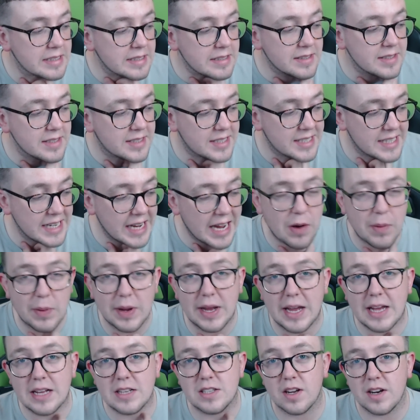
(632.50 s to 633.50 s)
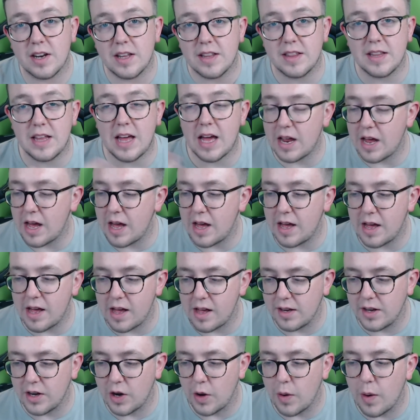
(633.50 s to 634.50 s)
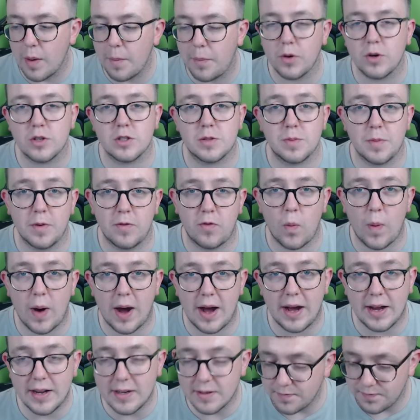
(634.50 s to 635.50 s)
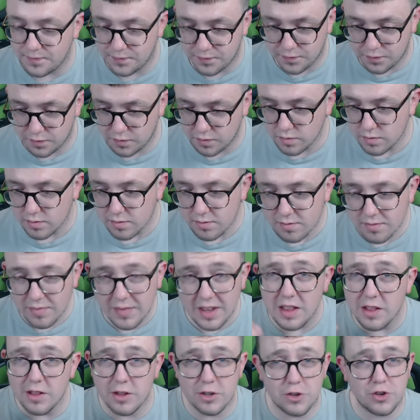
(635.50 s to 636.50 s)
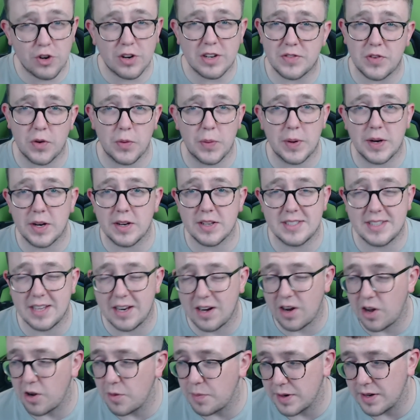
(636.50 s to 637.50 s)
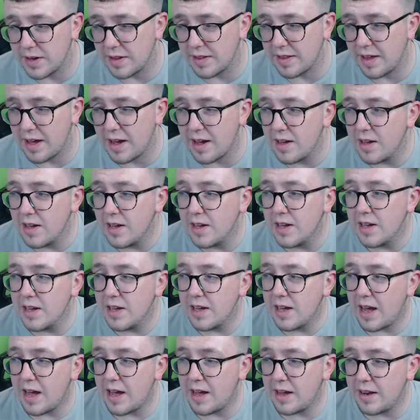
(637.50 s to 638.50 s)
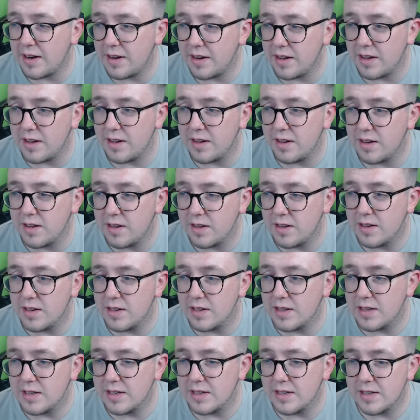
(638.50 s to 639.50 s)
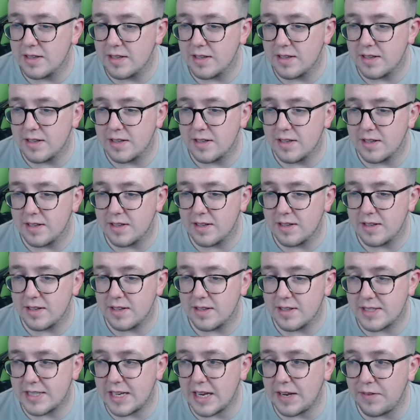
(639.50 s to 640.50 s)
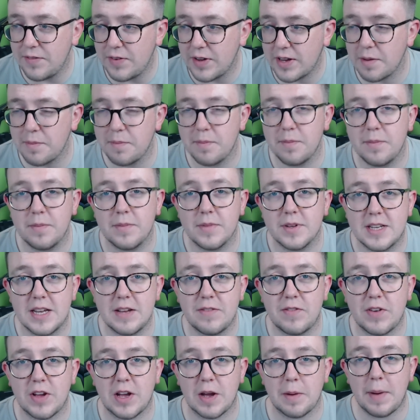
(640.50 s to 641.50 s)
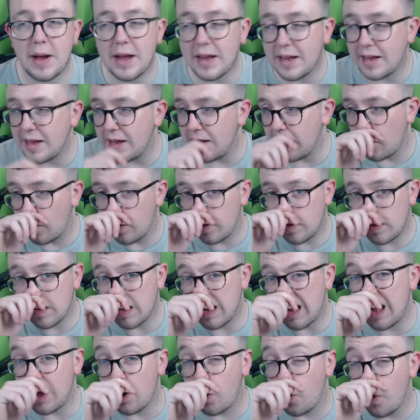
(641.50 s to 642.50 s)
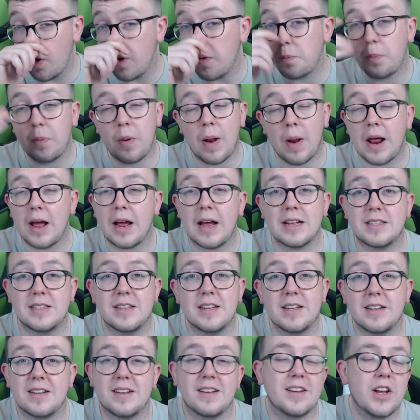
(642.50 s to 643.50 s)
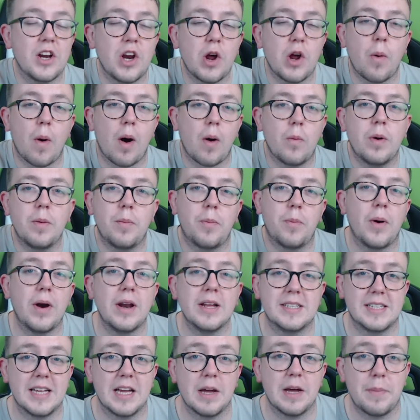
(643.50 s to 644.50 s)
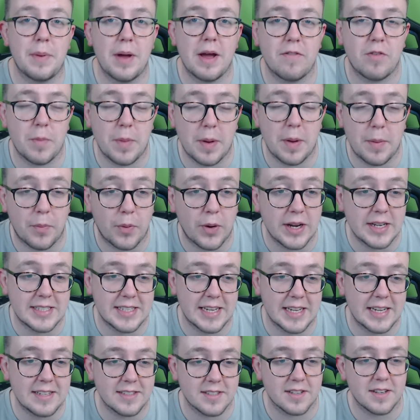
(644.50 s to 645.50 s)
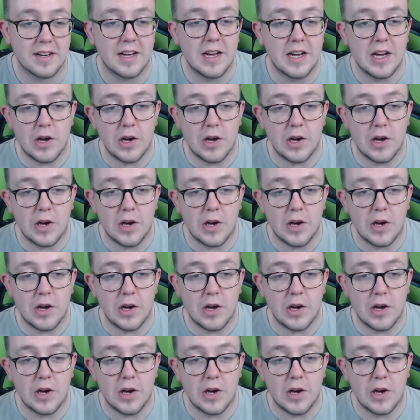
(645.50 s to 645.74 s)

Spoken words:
see how he gets on at at Portsmouth away. The transfer window's still open and that, and see if he can make it. Like, or you know what? We'll probably see a bit of him in pre-season,